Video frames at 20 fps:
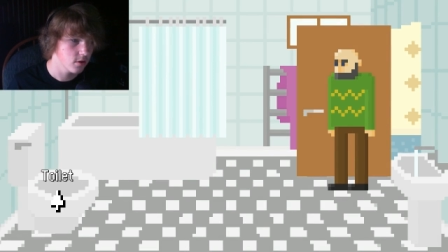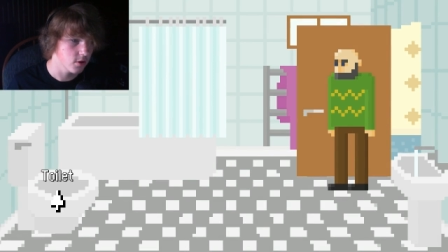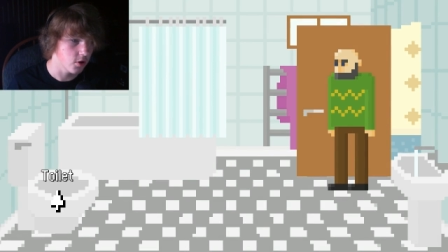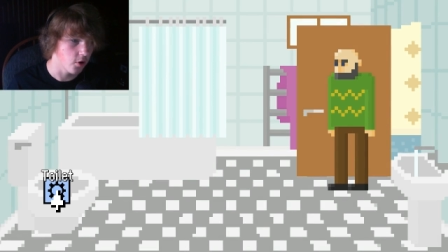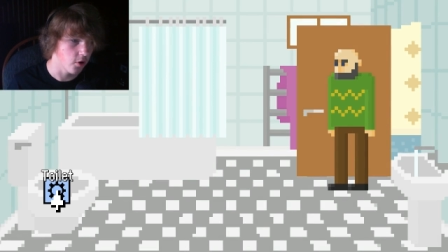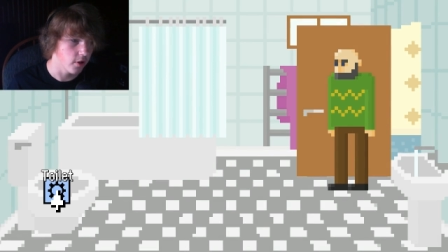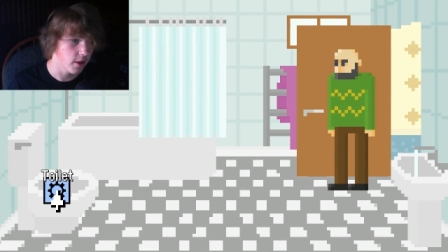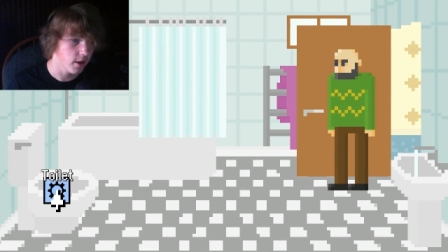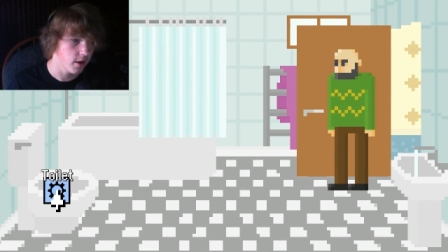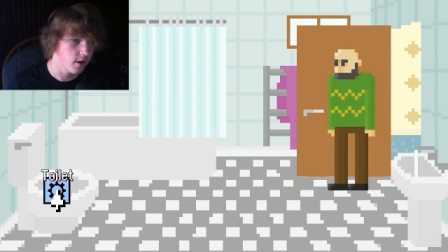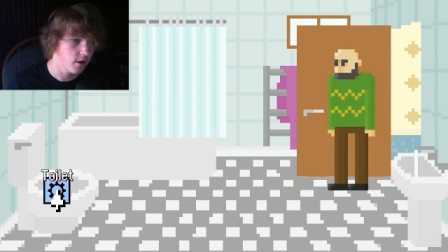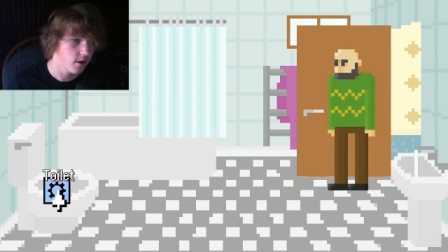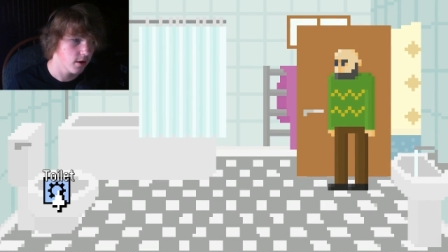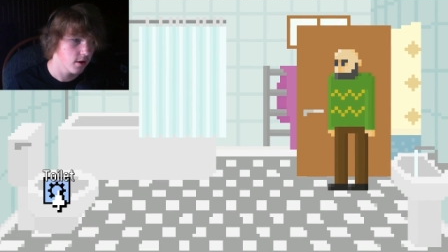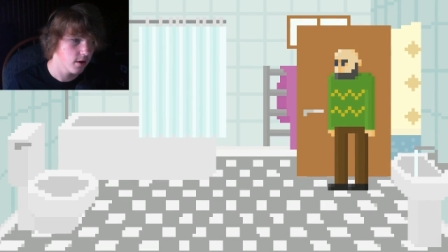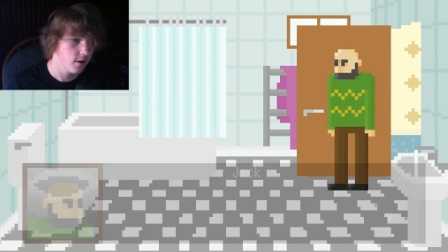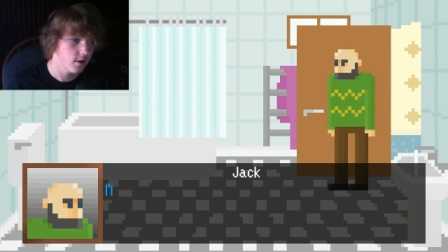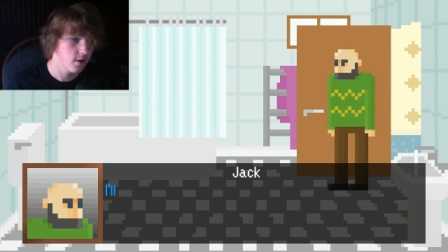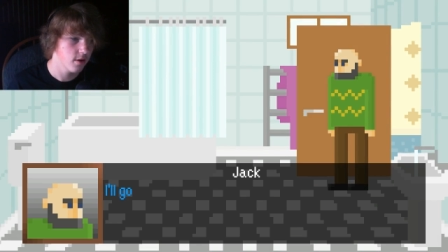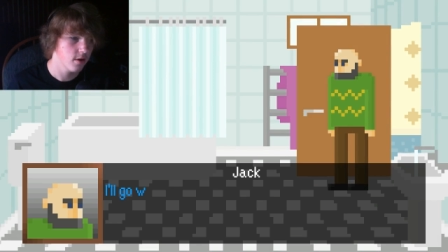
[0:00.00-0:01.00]
Toilet?
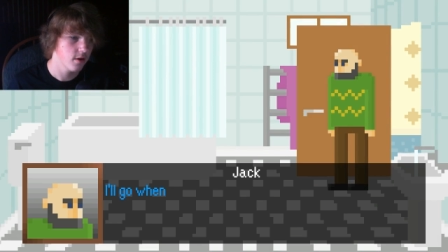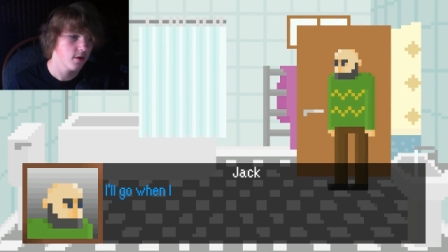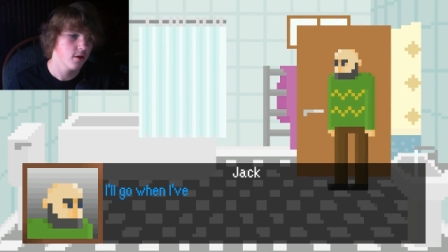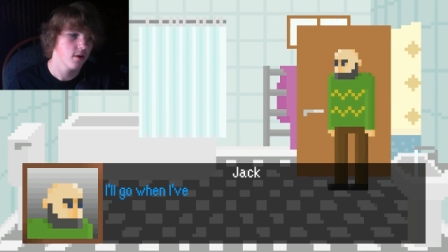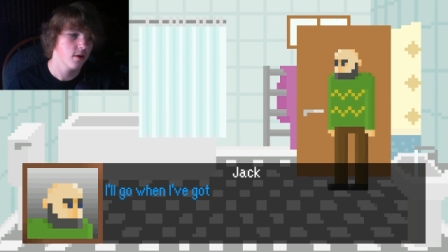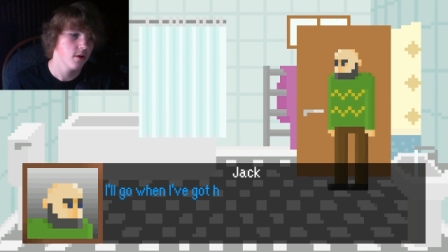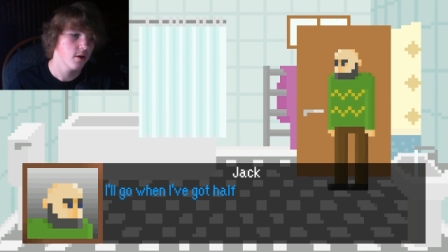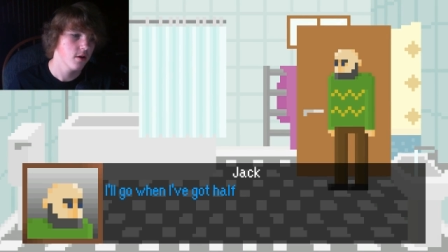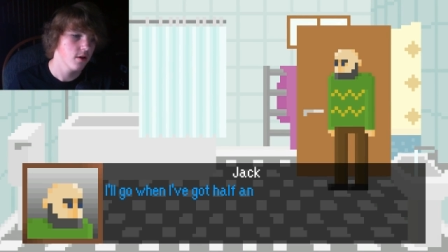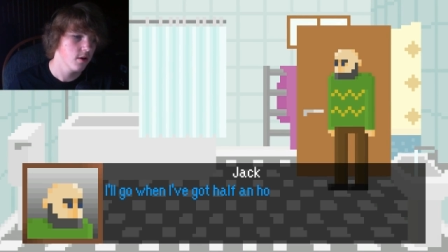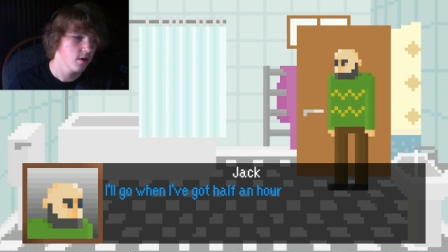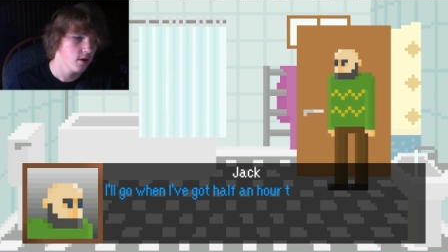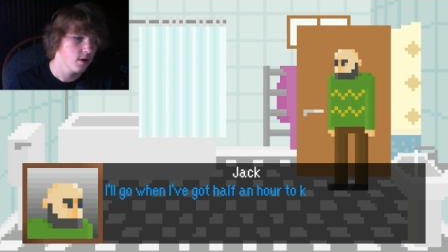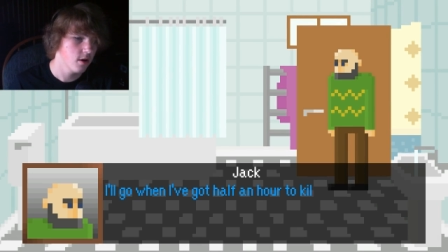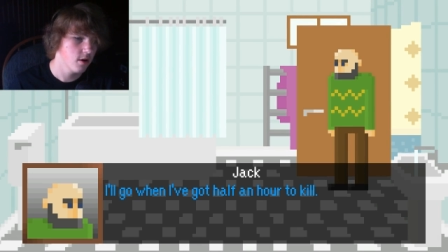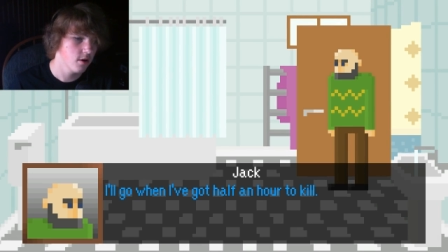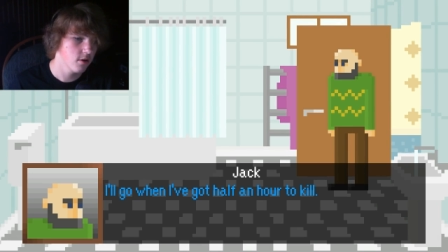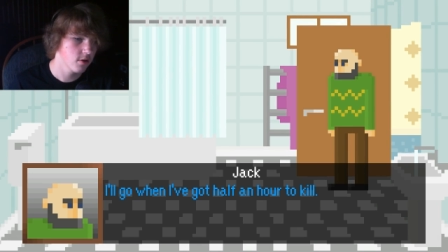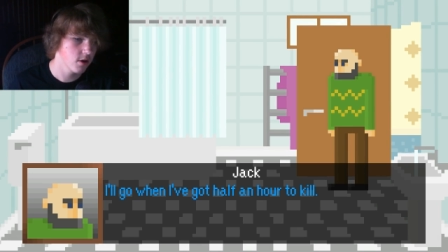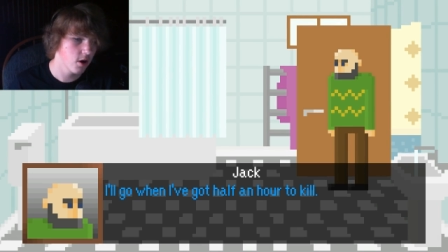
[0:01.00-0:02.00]

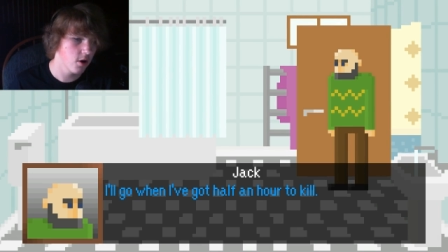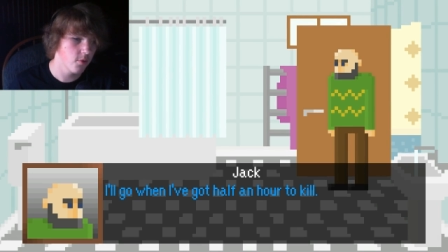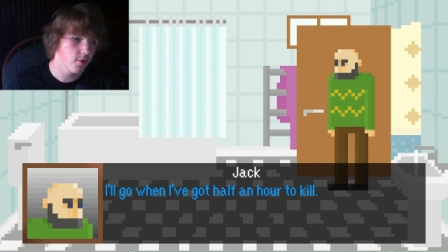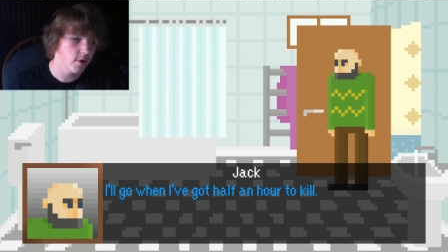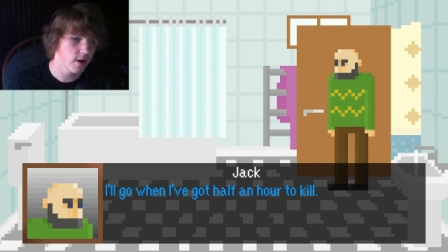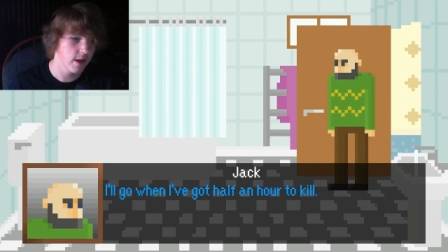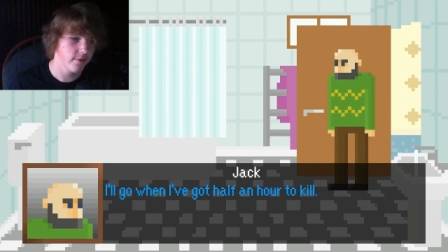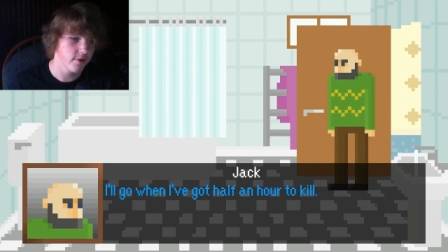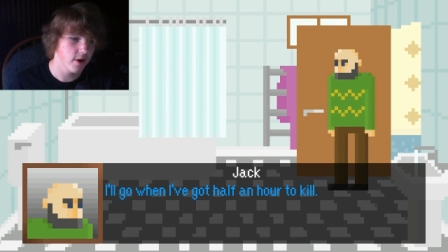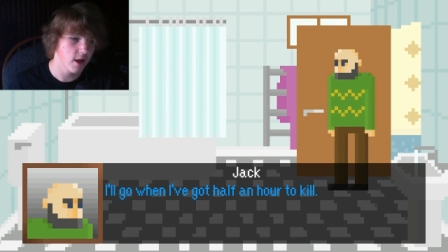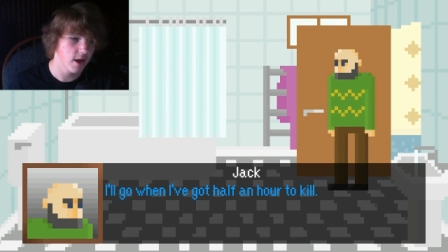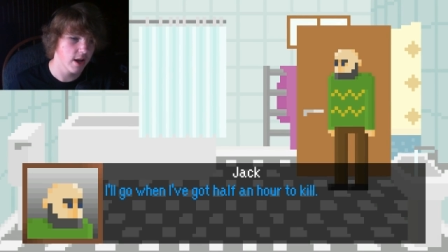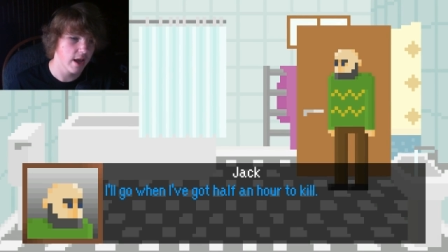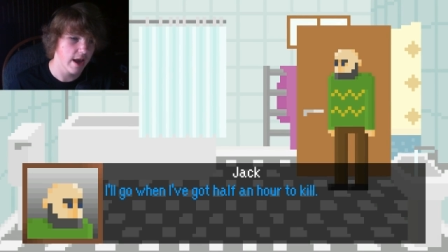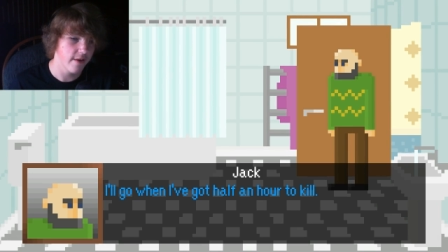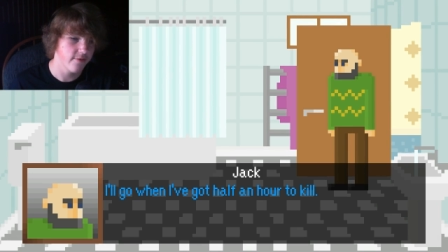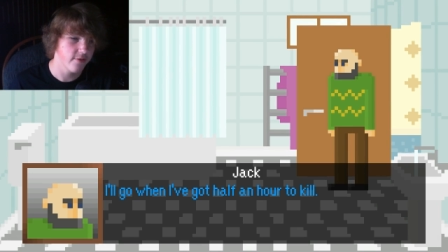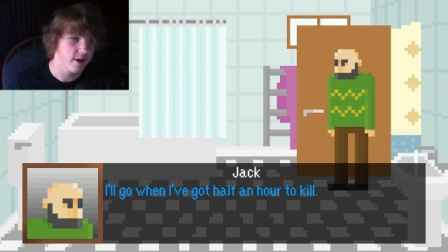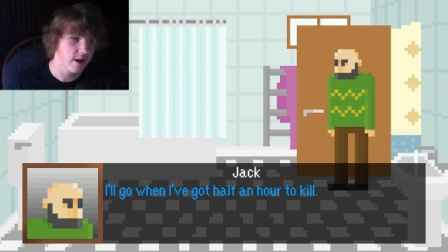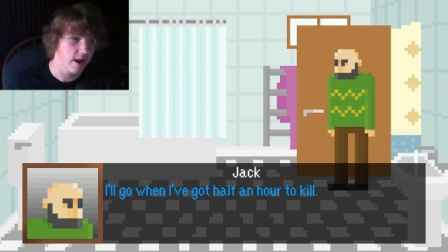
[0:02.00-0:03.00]
I'll go when I've got
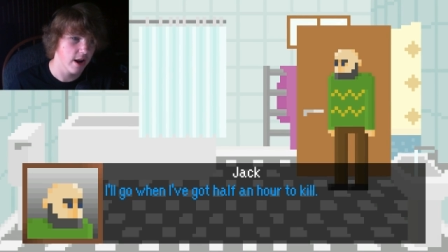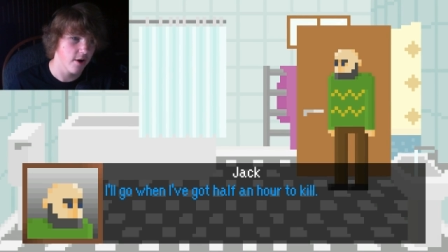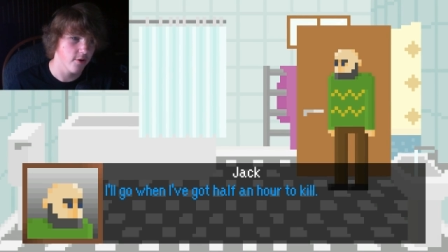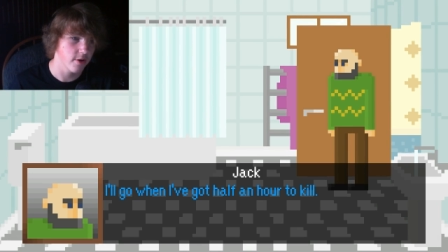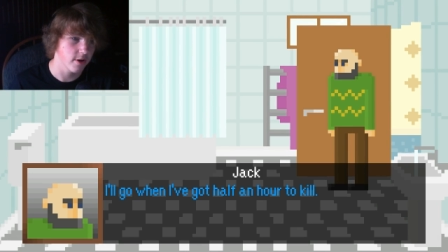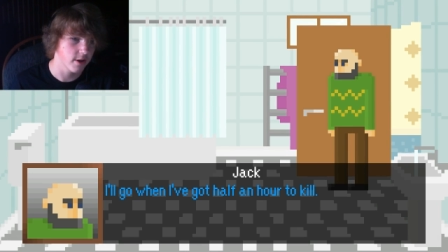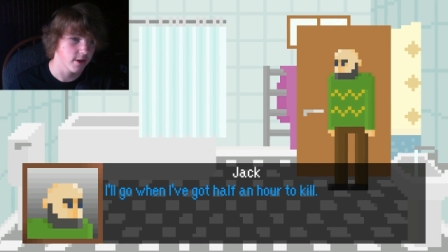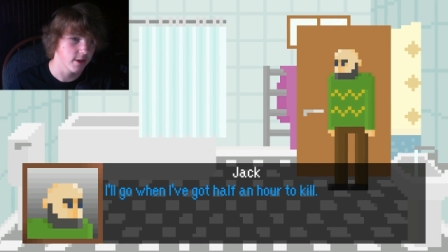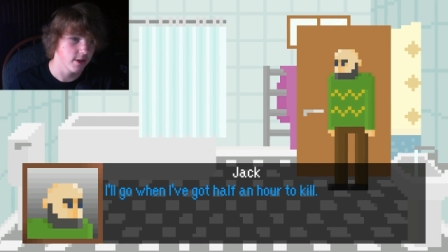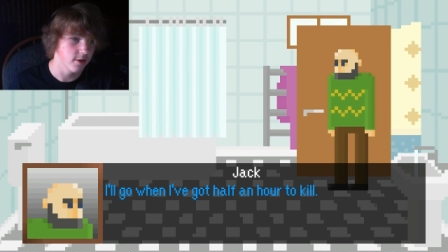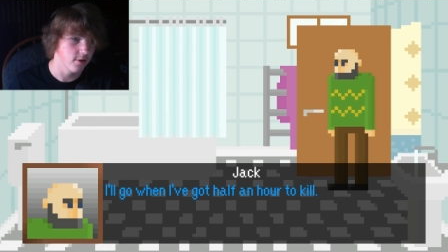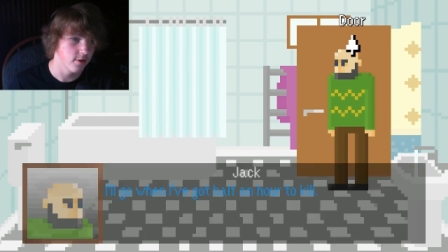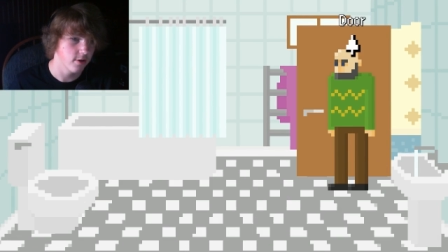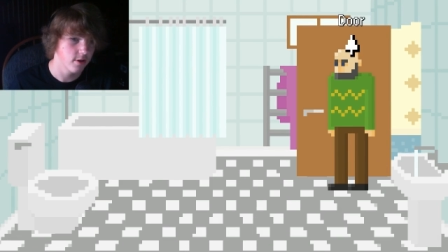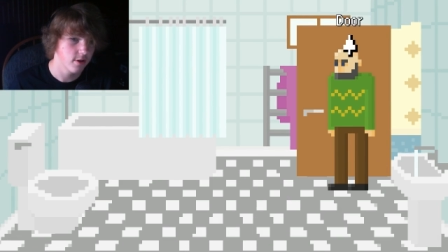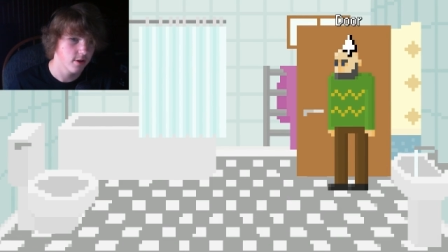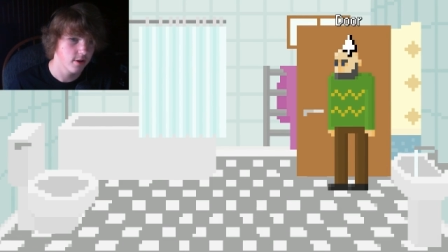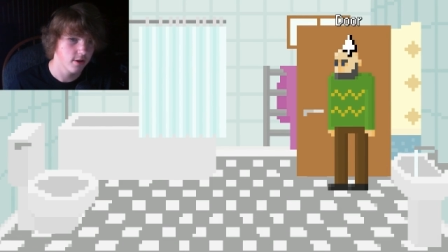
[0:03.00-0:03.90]
half an hour to kill.